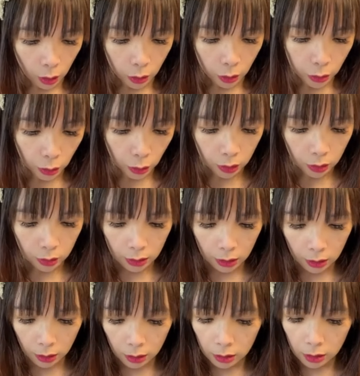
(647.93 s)

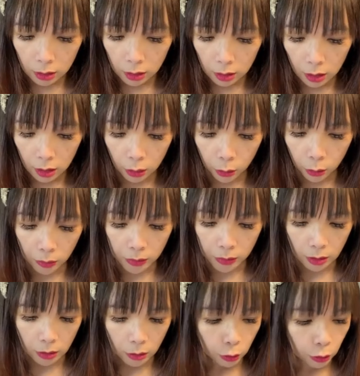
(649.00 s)
thoroughly equipped
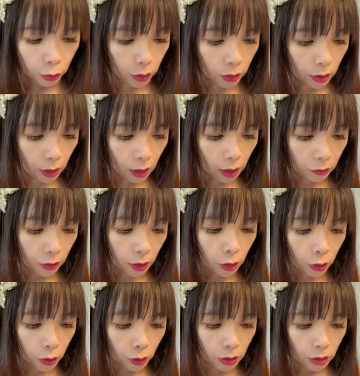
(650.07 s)
for every
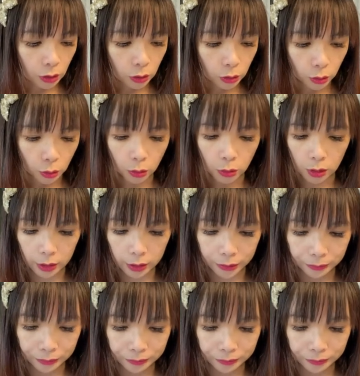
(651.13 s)
good word.